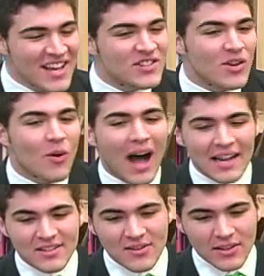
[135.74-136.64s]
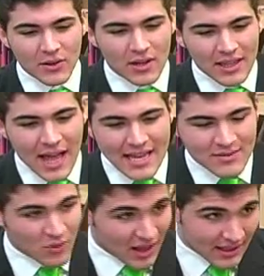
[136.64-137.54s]
So I took your
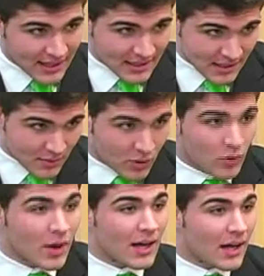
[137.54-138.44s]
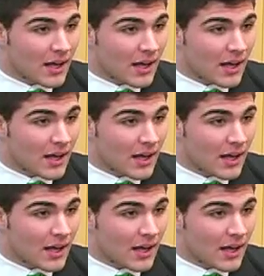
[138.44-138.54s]
class, Morality and Taboo,